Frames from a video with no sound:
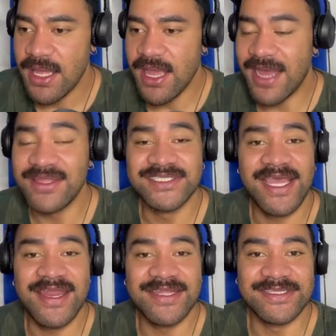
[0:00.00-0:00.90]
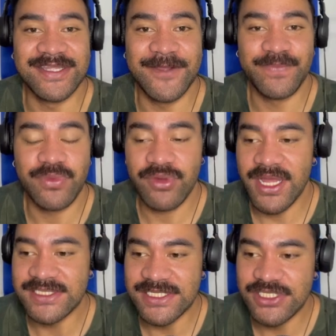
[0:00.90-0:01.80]
understanding to that,
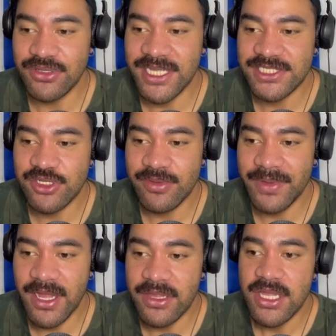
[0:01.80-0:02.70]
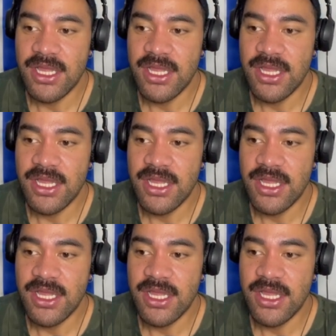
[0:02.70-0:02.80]
right? It's not necessarily about